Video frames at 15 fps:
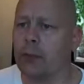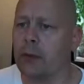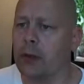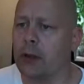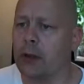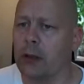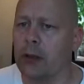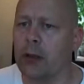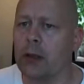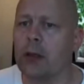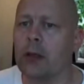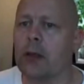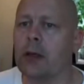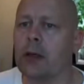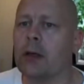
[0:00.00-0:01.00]
me
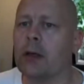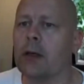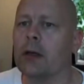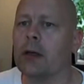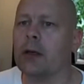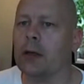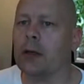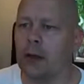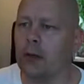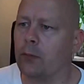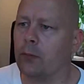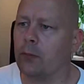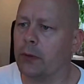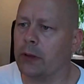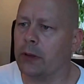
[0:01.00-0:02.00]

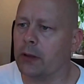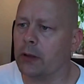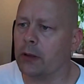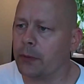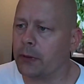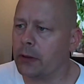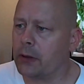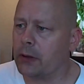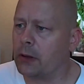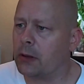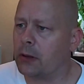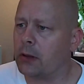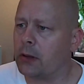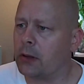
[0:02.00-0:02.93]
open it up here.